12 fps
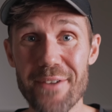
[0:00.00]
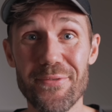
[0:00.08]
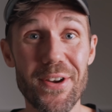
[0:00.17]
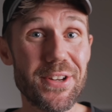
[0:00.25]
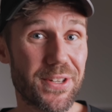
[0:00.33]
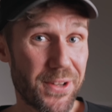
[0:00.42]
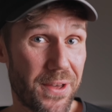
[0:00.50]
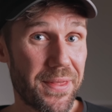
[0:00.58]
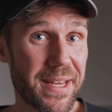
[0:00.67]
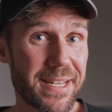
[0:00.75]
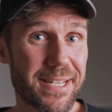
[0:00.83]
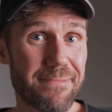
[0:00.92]
I first learned
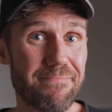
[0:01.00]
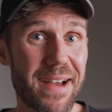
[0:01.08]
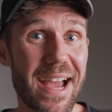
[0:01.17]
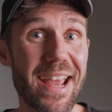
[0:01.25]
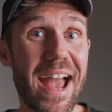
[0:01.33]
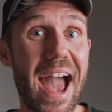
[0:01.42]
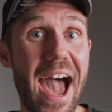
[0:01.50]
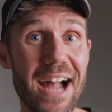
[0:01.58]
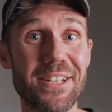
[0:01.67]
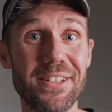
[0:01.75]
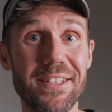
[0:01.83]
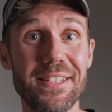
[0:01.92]
this, I
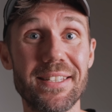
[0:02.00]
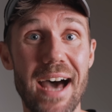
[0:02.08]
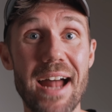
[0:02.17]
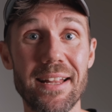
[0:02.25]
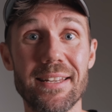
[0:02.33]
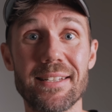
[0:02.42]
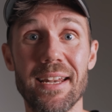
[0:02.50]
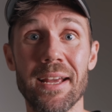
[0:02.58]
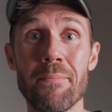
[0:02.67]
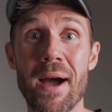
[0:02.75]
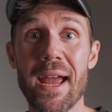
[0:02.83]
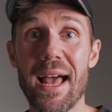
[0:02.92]
actually started
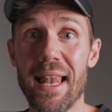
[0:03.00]
setting my